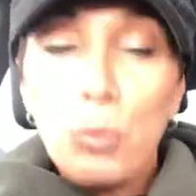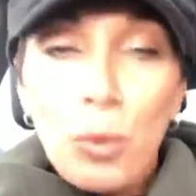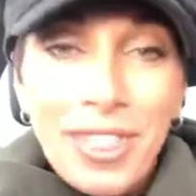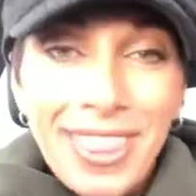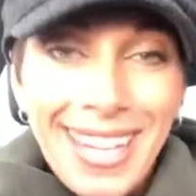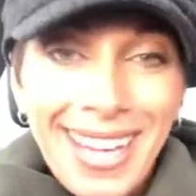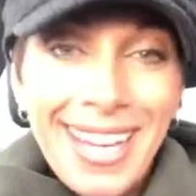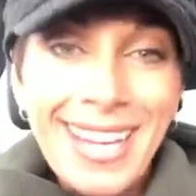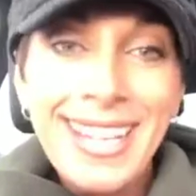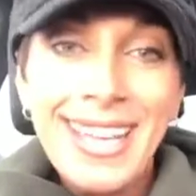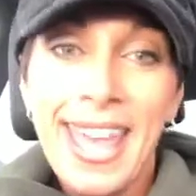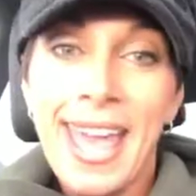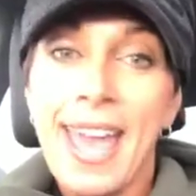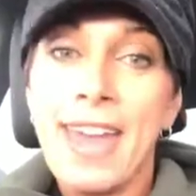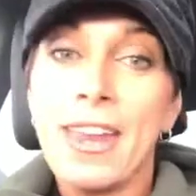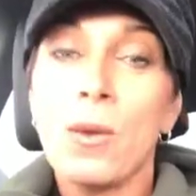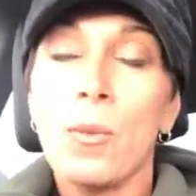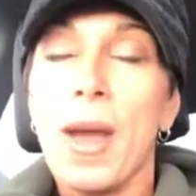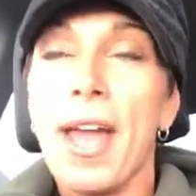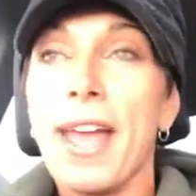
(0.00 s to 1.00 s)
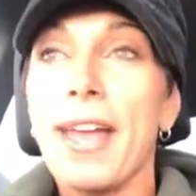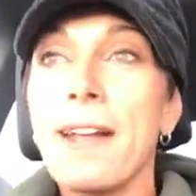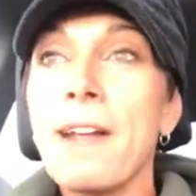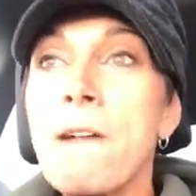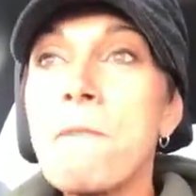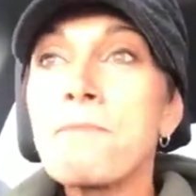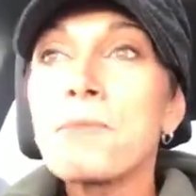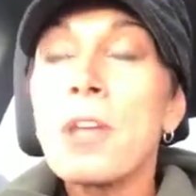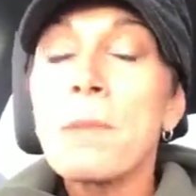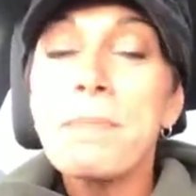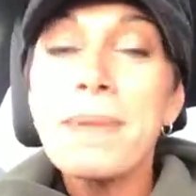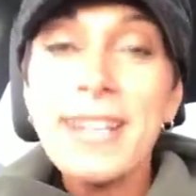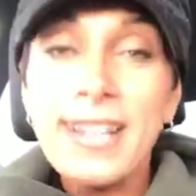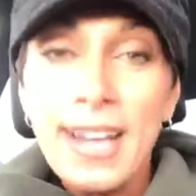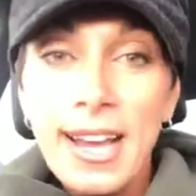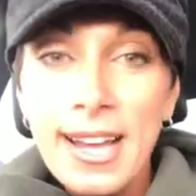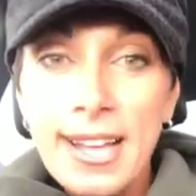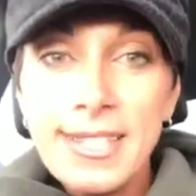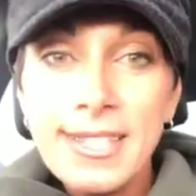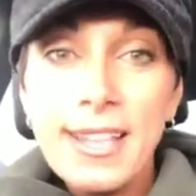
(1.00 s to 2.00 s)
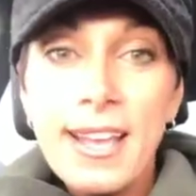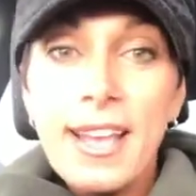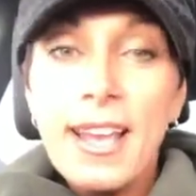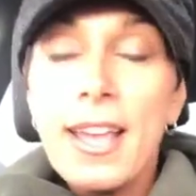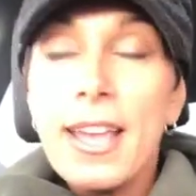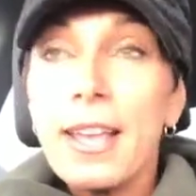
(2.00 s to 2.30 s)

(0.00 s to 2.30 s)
within Canaway because